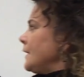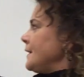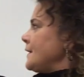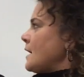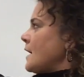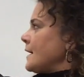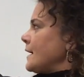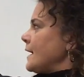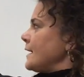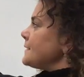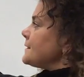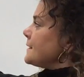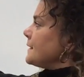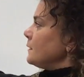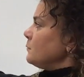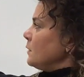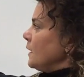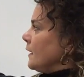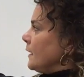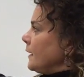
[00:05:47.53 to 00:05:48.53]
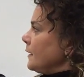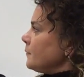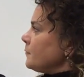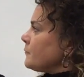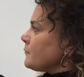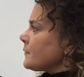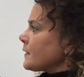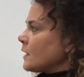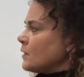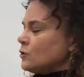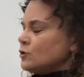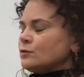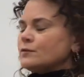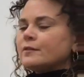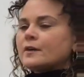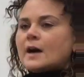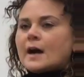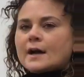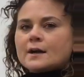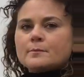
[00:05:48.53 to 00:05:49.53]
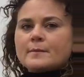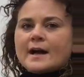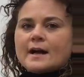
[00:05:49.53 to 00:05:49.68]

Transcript: an IAT meeting. You've got